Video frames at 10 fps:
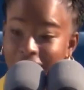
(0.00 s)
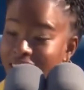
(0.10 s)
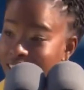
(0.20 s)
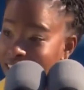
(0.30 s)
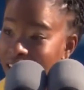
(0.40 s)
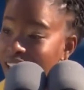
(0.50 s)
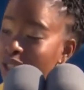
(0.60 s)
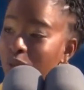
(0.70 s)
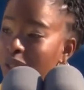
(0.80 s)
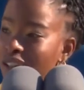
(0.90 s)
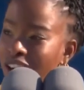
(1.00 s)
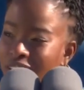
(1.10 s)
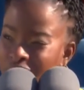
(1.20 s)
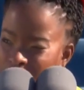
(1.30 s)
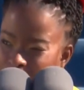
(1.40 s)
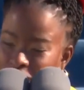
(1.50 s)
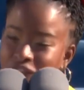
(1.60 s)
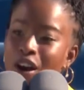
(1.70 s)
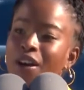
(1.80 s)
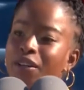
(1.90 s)
And yes, we are
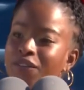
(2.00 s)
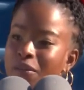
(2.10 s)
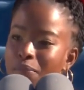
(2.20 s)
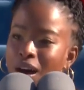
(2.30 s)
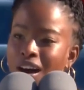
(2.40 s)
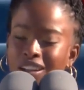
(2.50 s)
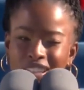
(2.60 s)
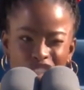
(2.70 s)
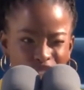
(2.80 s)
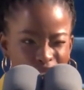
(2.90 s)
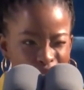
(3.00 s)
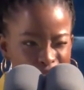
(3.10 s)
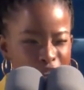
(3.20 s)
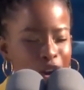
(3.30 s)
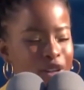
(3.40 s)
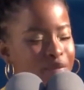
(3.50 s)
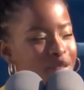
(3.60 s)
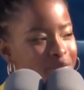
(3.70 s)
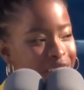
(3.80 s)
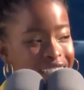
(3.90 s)
far from polished, far
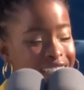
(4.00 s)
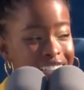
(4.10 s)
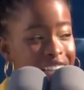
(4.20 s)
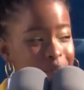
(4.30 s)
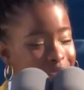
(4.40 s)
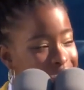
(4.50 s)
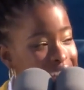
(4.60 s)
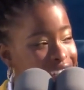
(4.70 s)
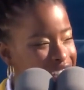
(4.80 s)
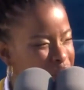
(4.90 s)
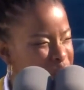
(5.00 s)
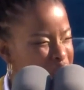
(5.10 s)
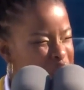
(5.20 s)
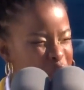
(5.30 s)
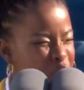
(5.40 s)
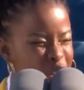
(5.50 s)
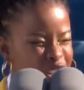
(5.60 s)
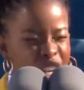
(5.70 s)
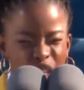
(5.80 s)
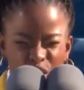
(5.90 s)
from pristine, but that doesn't mean we
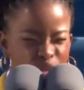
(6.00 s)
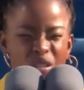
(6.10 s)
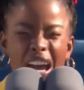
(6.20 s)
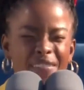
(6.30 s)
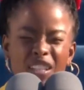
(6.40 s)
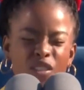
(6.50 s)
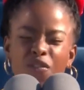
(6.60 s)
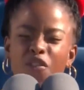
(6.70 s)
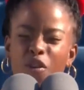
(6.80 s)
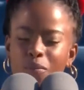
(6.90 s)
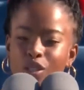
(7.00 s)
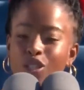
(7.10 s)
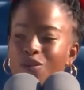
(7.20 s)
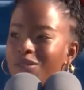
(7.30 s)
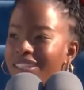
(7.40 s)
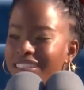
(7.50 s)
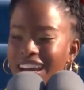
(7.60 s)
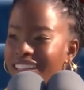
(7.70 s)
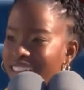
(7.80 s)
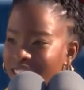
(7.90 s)
are striving to form a union
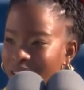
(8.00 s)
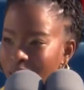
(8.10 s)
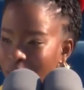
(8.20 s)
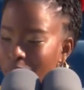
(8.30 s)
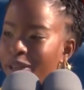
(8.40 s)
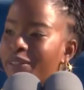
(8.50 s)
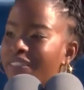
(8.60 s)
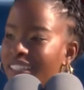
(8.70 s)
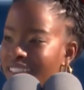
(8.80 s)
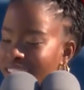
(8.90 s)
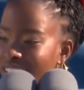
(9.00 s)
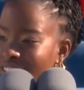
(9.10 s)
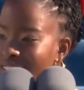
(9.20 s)
that is perfect.